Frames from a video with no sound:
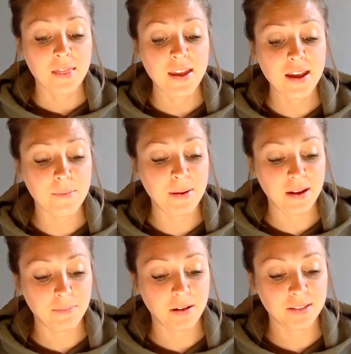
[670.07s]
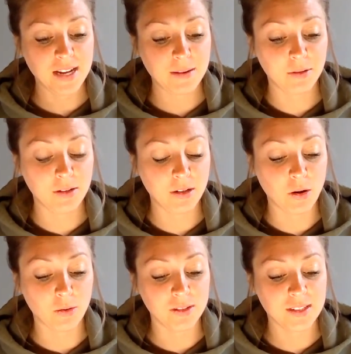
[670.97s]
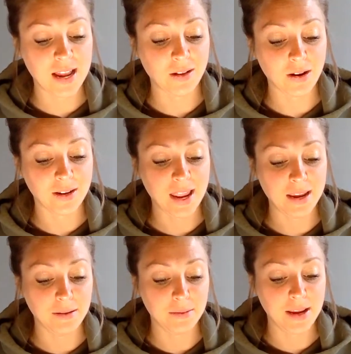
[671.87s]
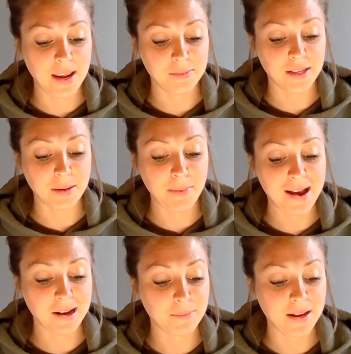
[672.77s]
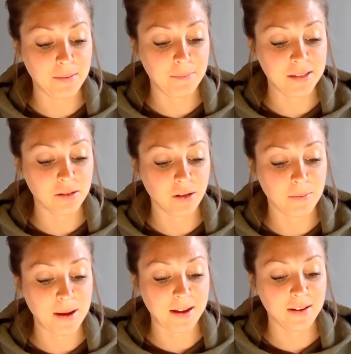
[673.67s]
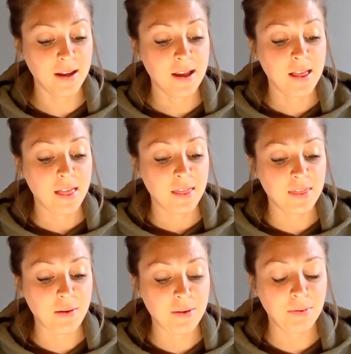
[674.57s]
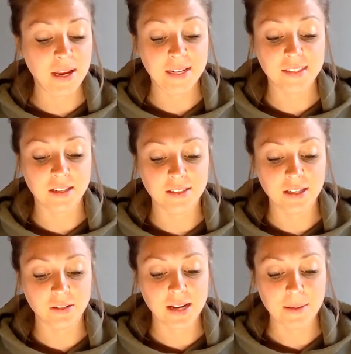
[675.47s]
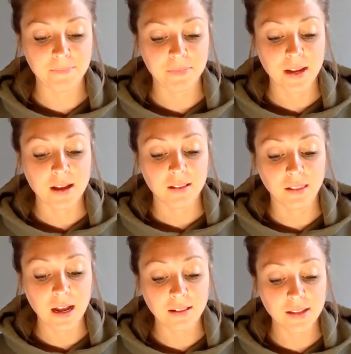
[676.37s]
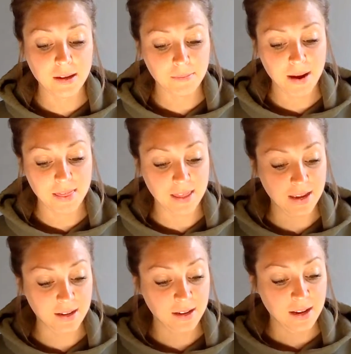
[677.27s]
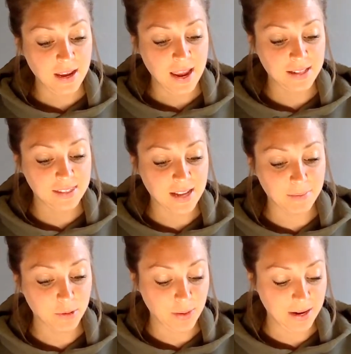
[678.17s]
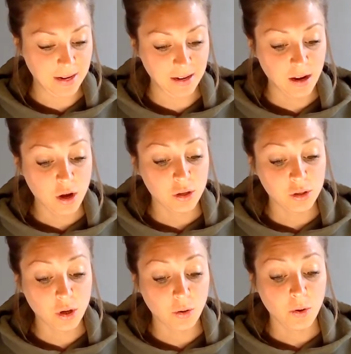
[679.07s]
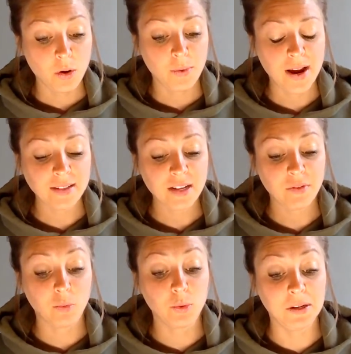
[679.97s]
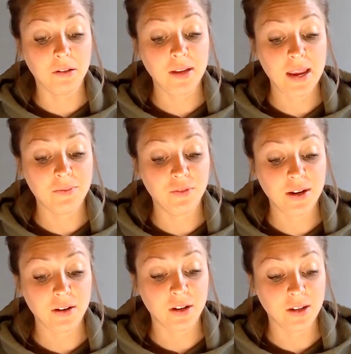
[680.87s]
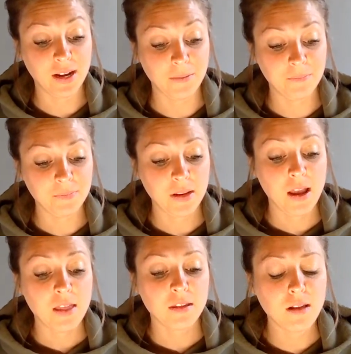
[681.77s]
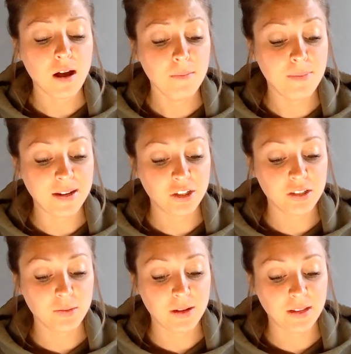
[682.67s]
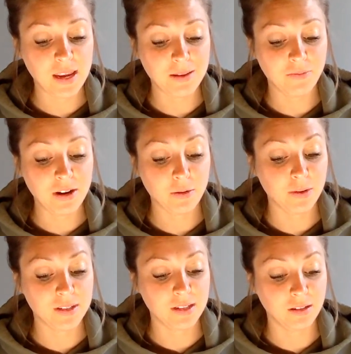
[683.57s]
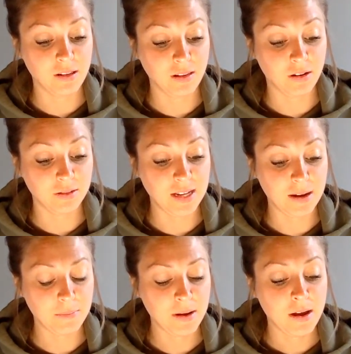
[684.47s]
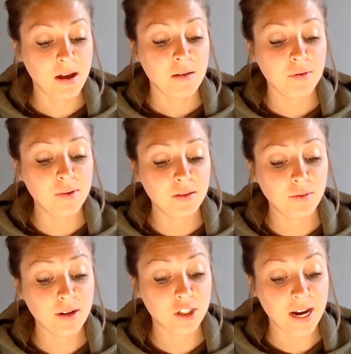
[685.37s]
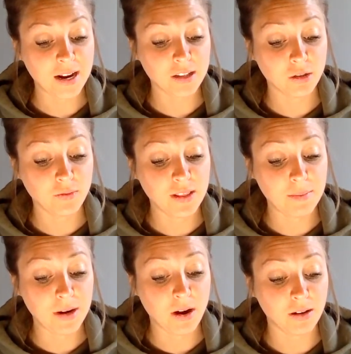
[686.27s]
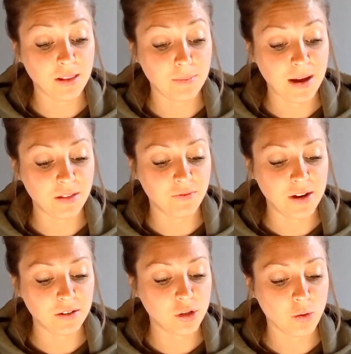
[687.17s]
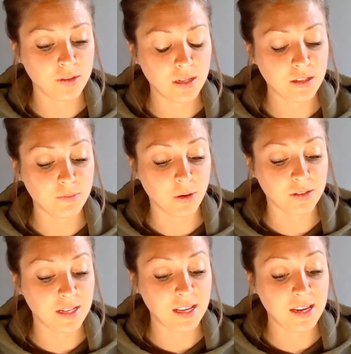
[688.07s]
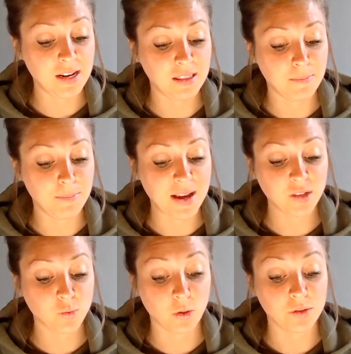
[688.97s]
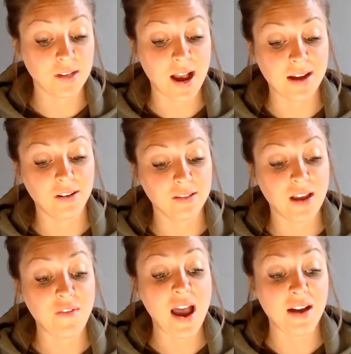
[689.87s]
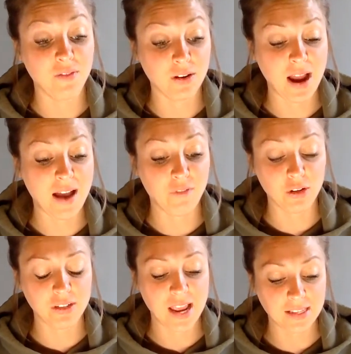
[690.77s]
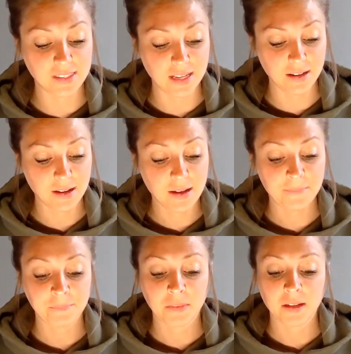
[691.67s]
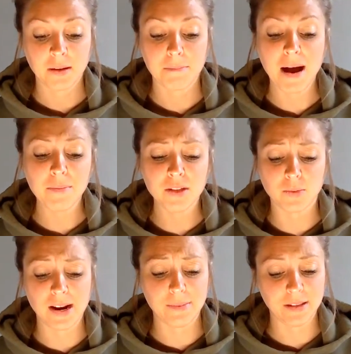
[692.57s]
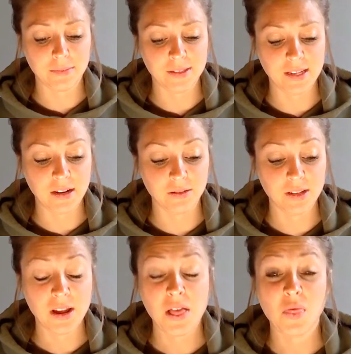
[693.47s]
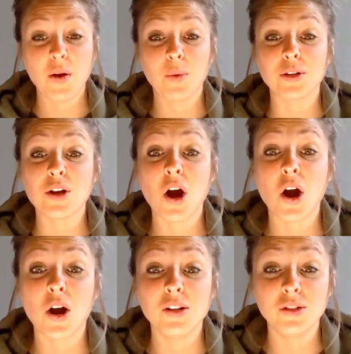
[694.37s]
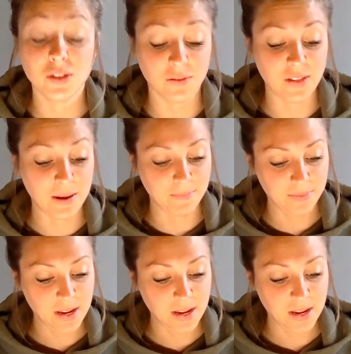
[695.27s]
They had a ping pong table and an old style arcade games like Pac-Man and Missile Command that we played until dinner time. Luckily, by then, it had stopped raining, so we got to have a real campfire cookout. The log benches around the campfire were still a little damp, but we threw our jackets over them and hung them by the fire, toasting s'mores and eating the best roasted hot dogs I've ever tasted. Mom was right about the mosquitoes. There were tons of them.